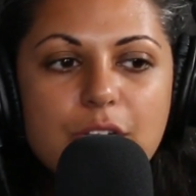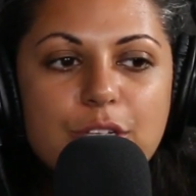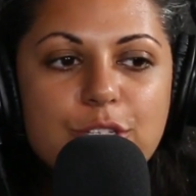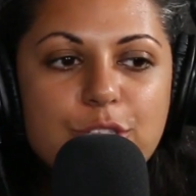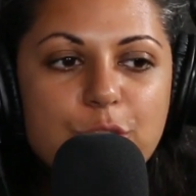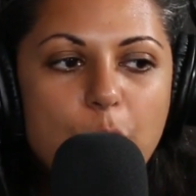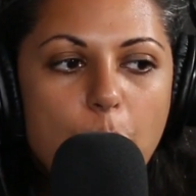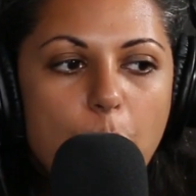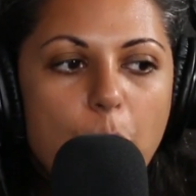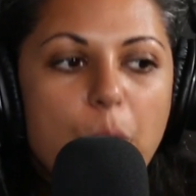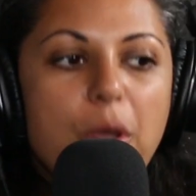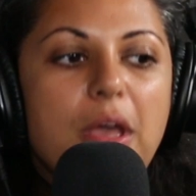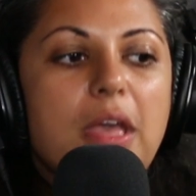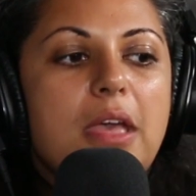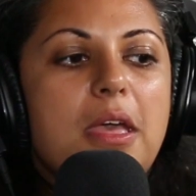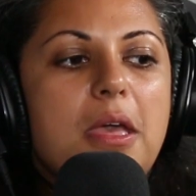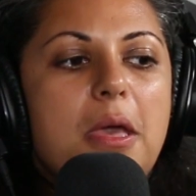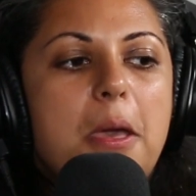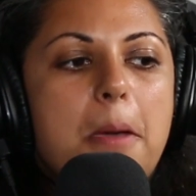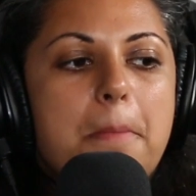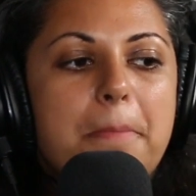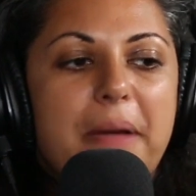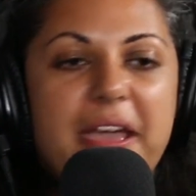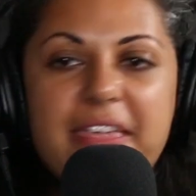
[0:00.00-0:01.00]
So
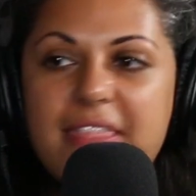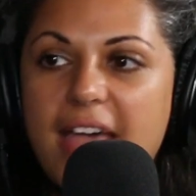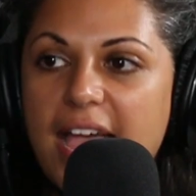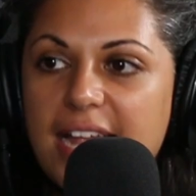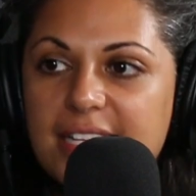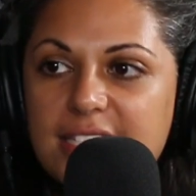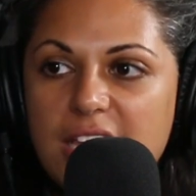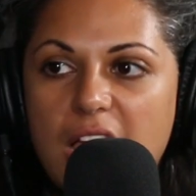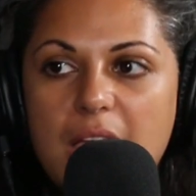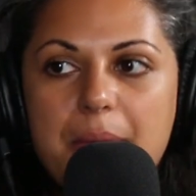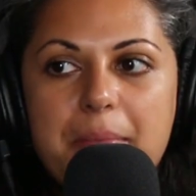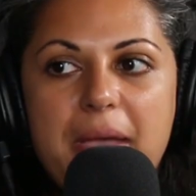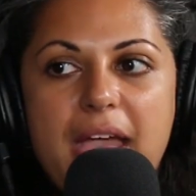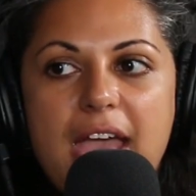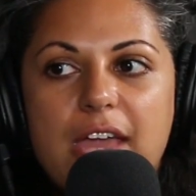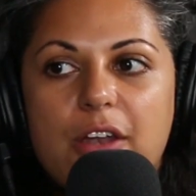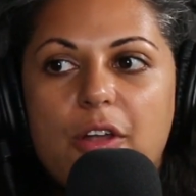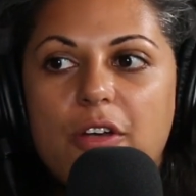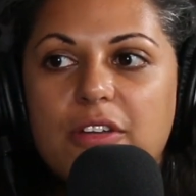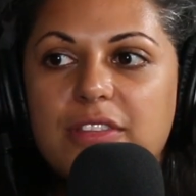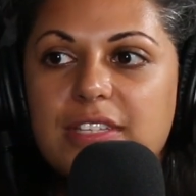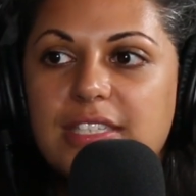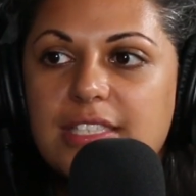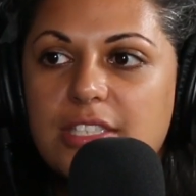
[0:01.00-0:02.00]
by that time, I
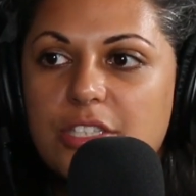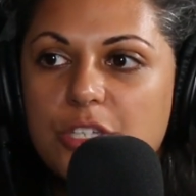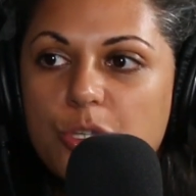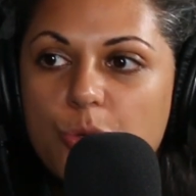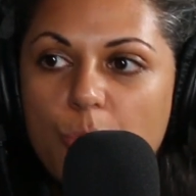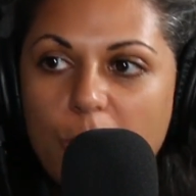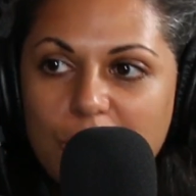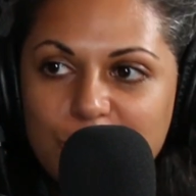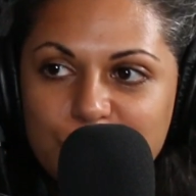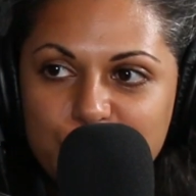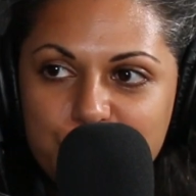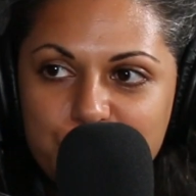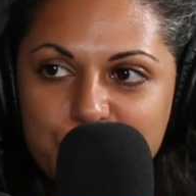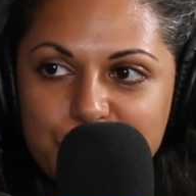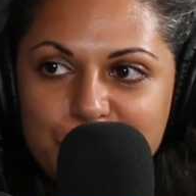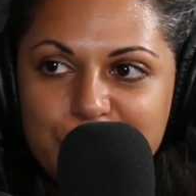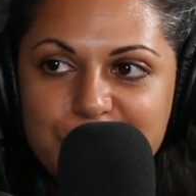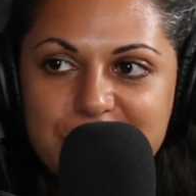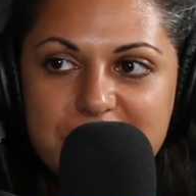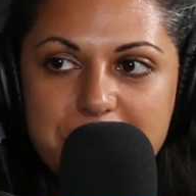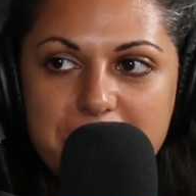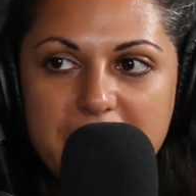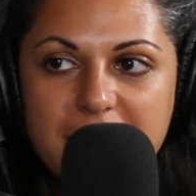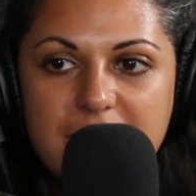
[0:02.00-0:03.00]
had all these new
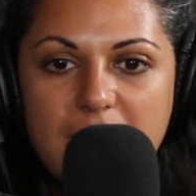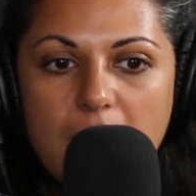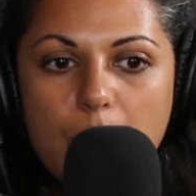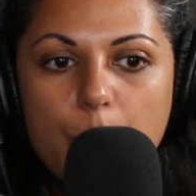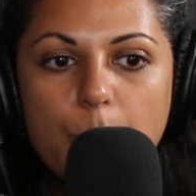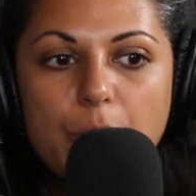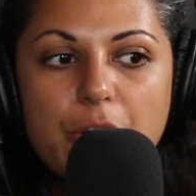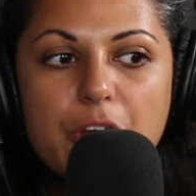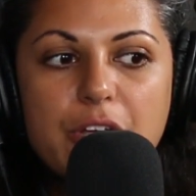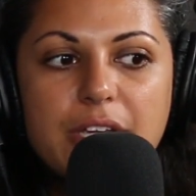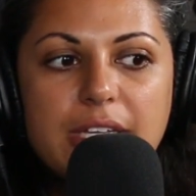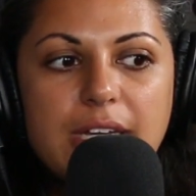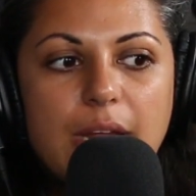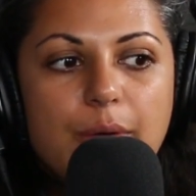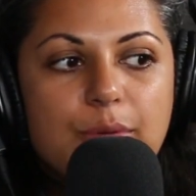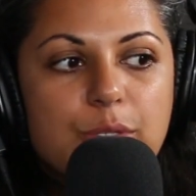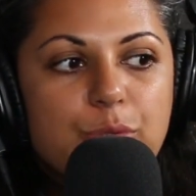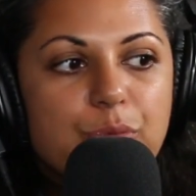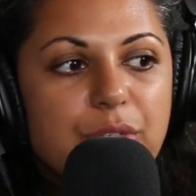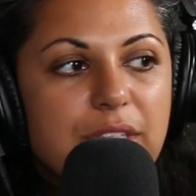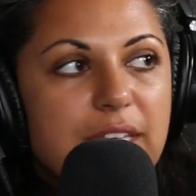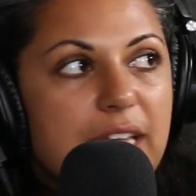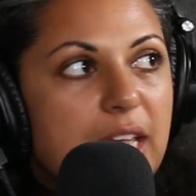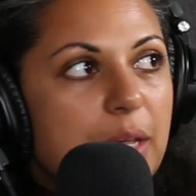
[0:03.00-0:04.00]
entrepreneurs in my network, and I
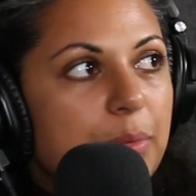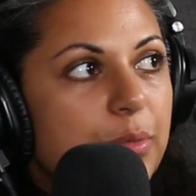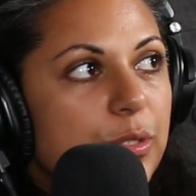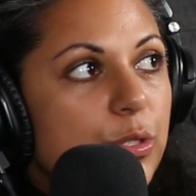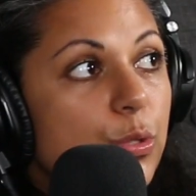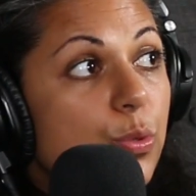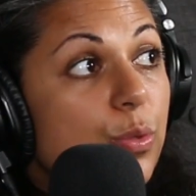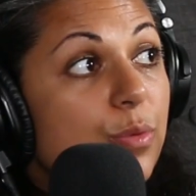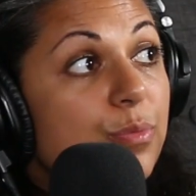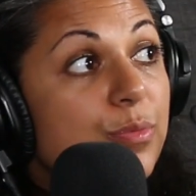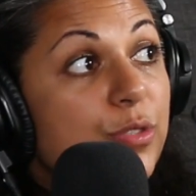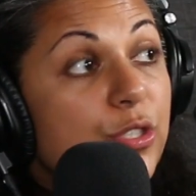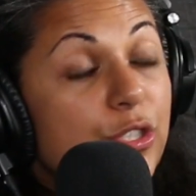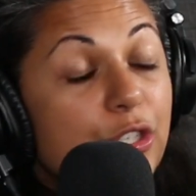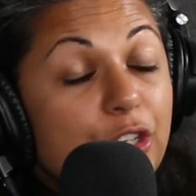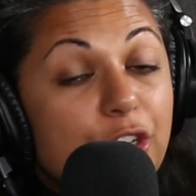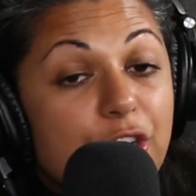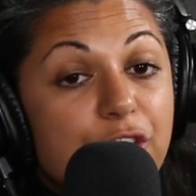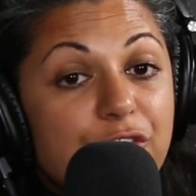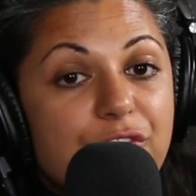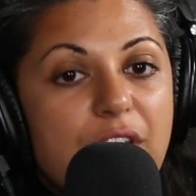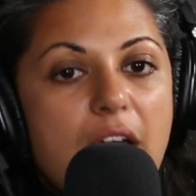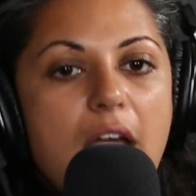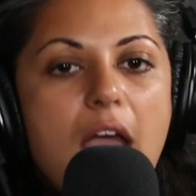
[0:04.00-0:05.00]
was really able to
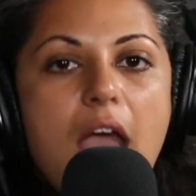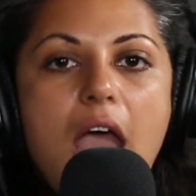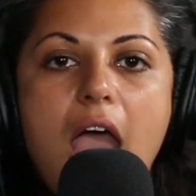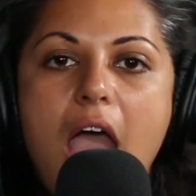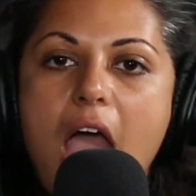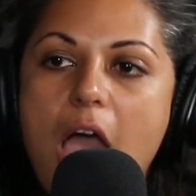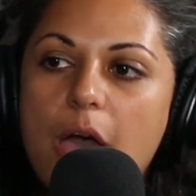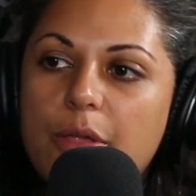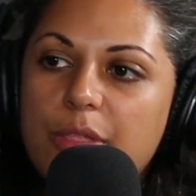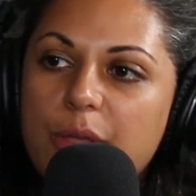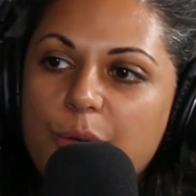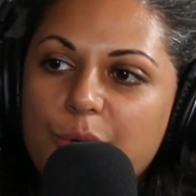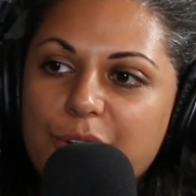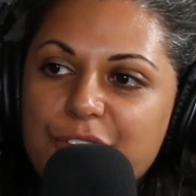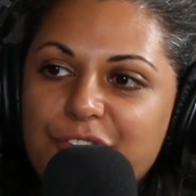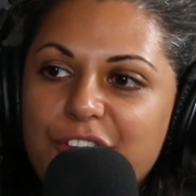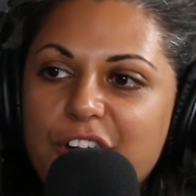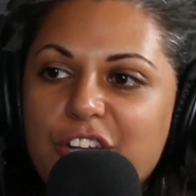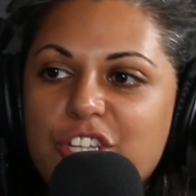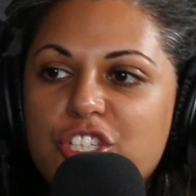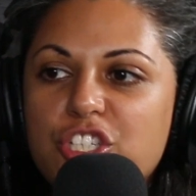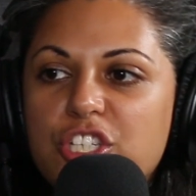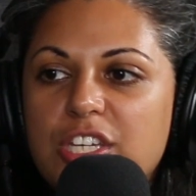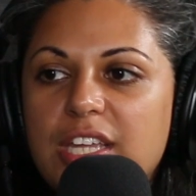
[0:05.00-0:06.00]
observe how they were
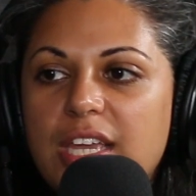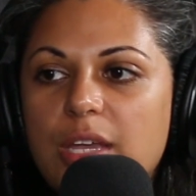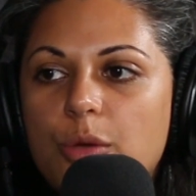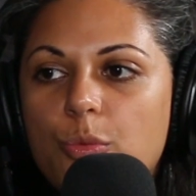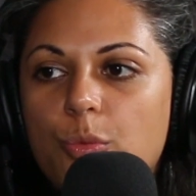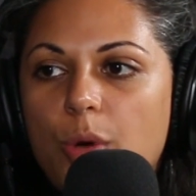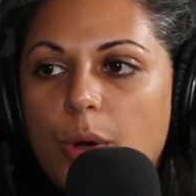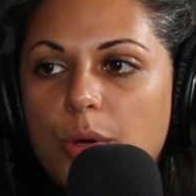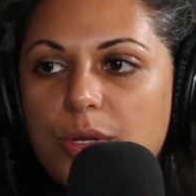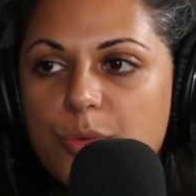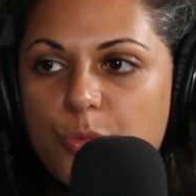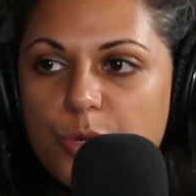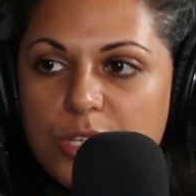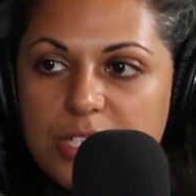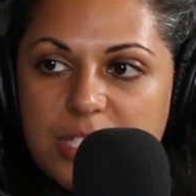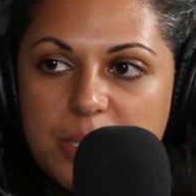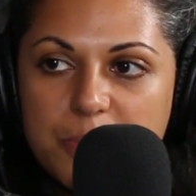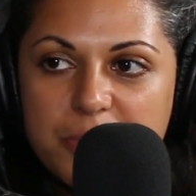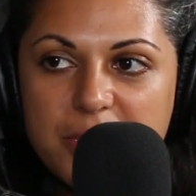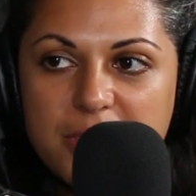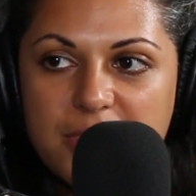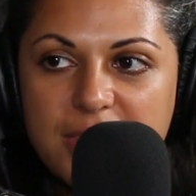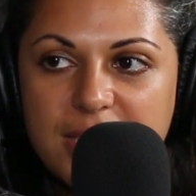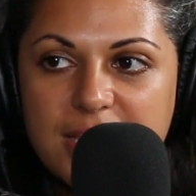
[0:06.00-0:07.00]
functioning, what were
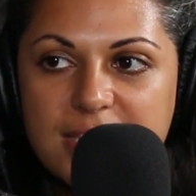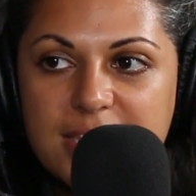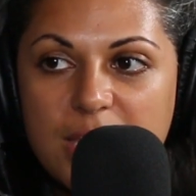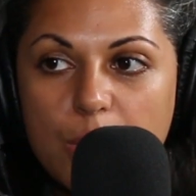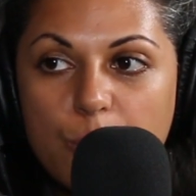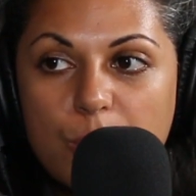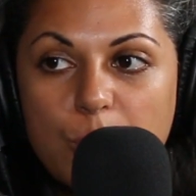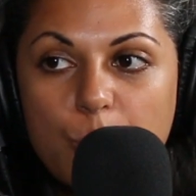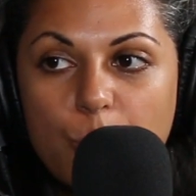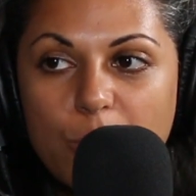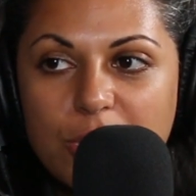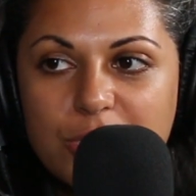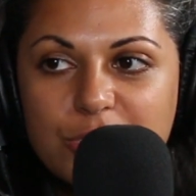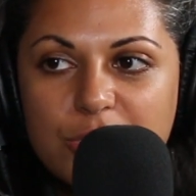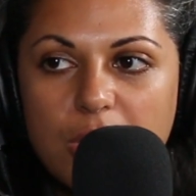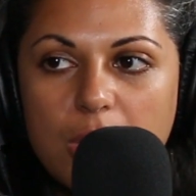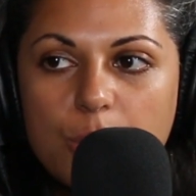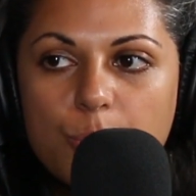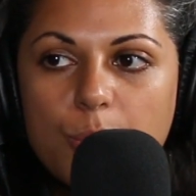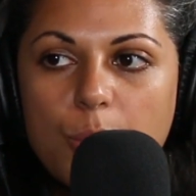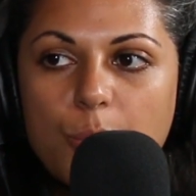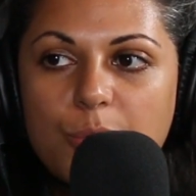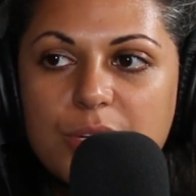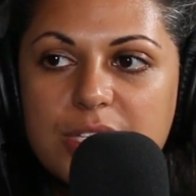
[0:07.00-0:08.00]
some of the things that we worked
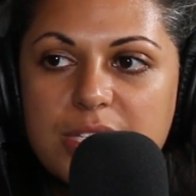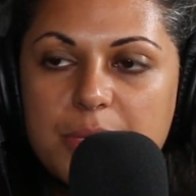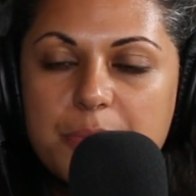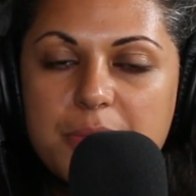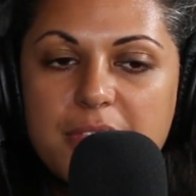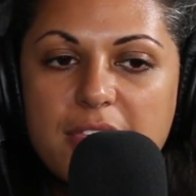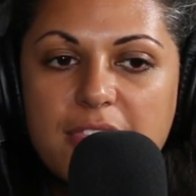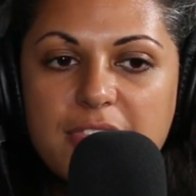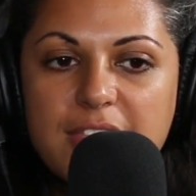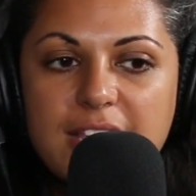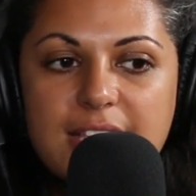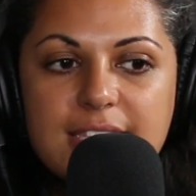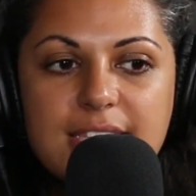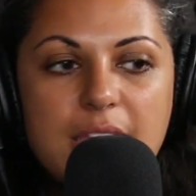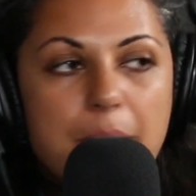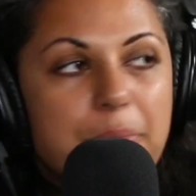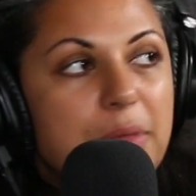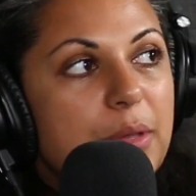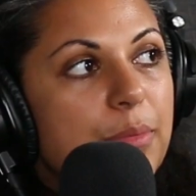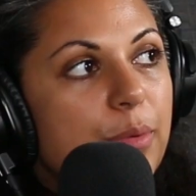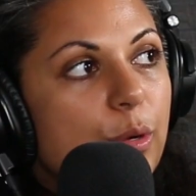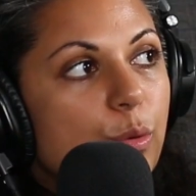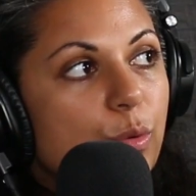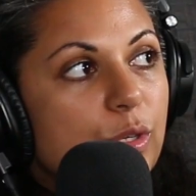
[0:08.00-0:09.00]
on, what were some of the things
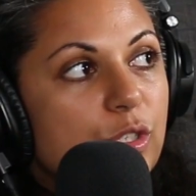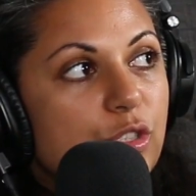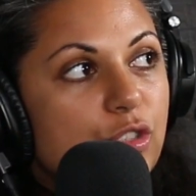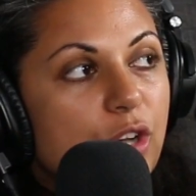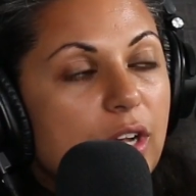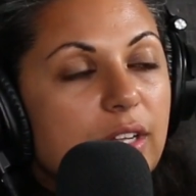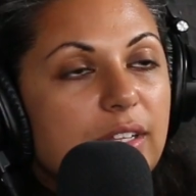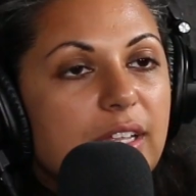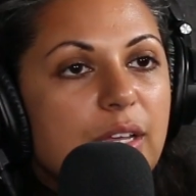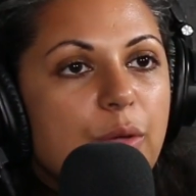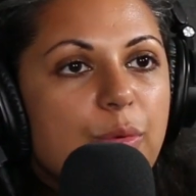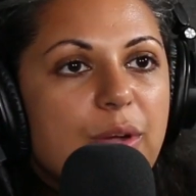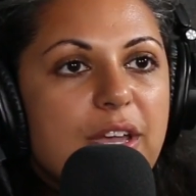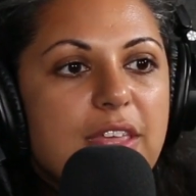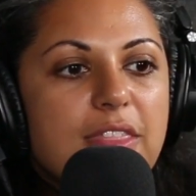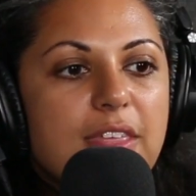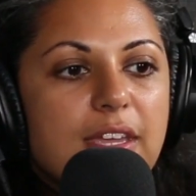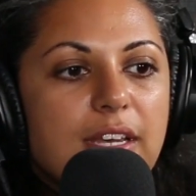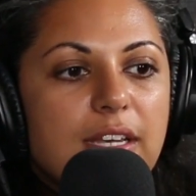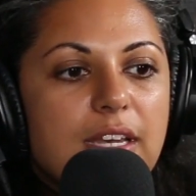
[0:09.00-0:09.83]
that people were struggling with.